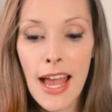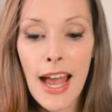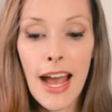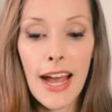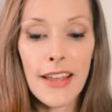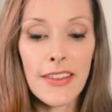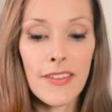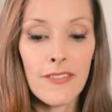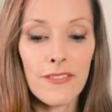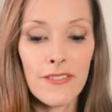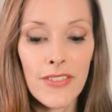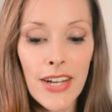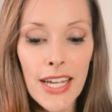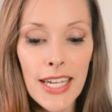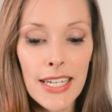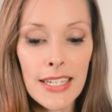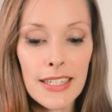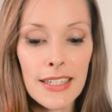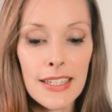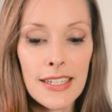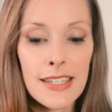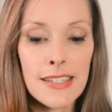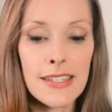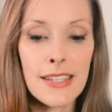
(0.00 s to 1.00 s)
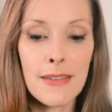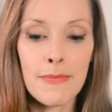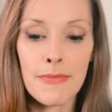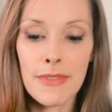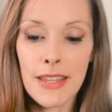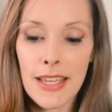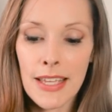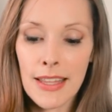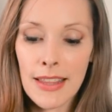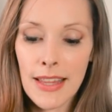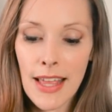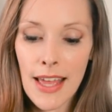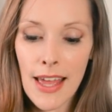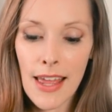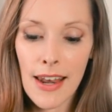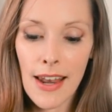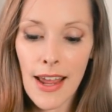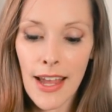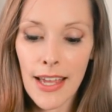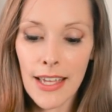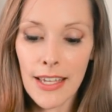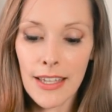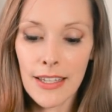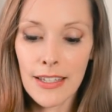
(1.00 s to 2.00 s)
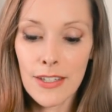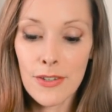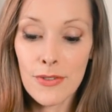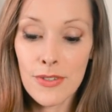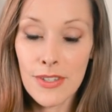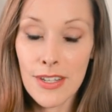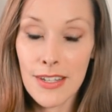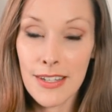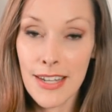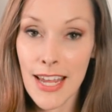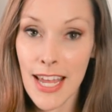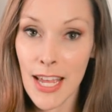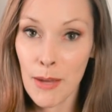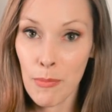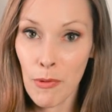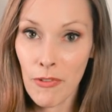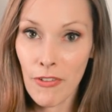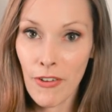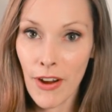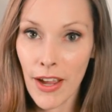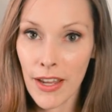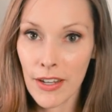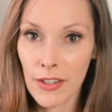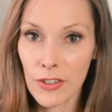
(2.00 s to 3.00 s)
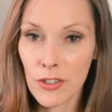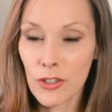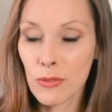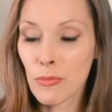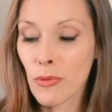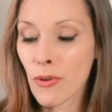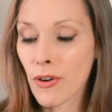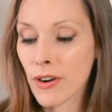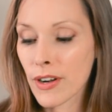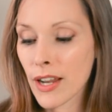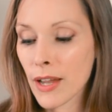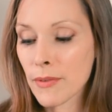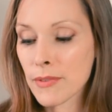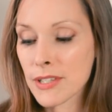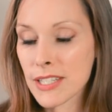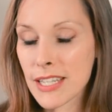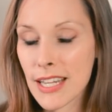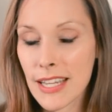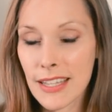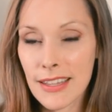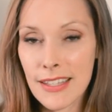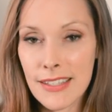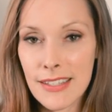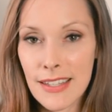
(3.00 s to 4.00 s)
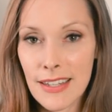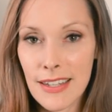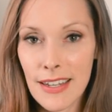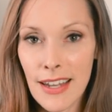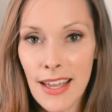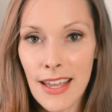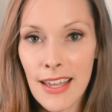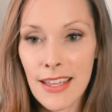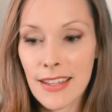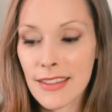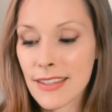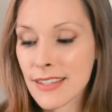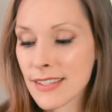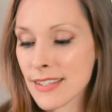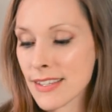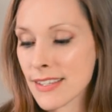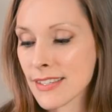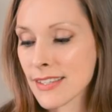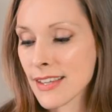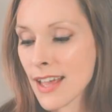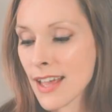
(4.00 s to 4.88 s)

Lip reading: And then finally, something that I used to take before I had a newborn, I would take this at night. This is